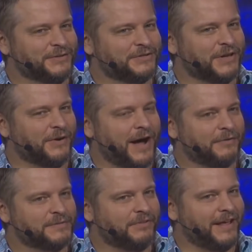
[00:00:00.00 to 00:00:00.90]
So I
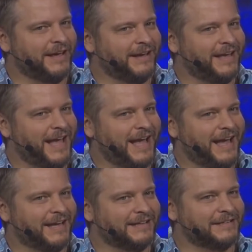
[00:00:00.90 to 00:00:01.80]
was playing,
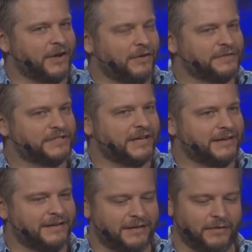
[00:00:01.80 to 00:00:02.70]
and all of a
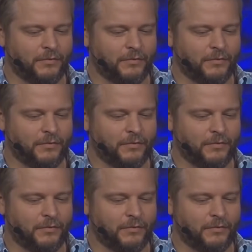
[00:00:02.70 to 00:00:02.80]
sudden,